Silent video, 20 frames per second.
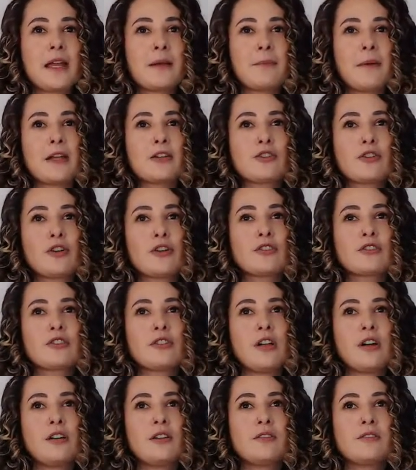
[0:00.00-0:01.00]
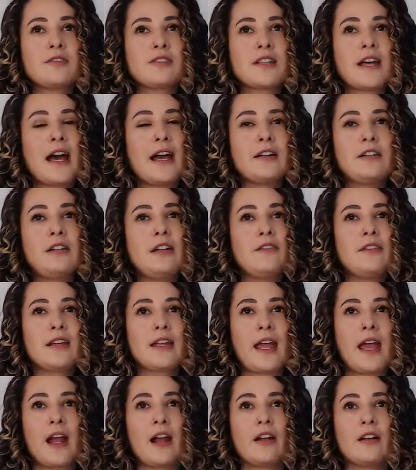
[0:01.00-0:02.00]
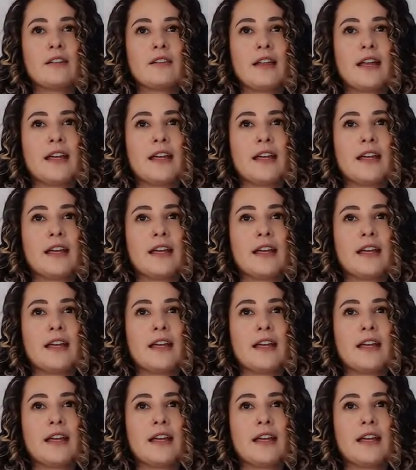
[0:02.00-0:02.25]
my church clothes. I don't even care.